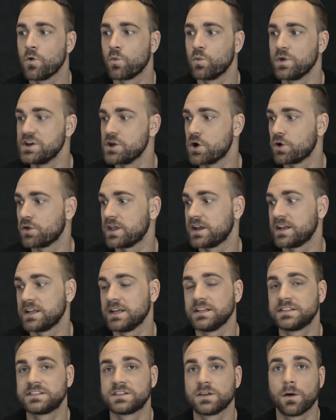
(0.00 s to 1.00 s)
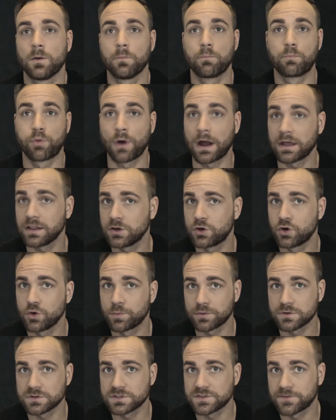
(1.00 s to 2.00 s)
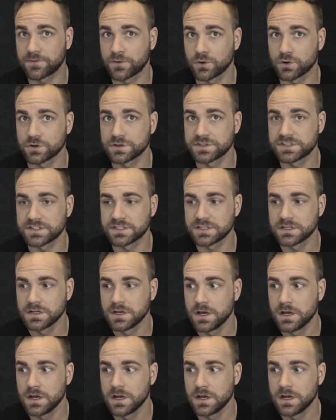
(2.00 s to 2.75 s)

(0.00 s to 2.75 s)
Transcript: We know that it's Bradley Cooper's first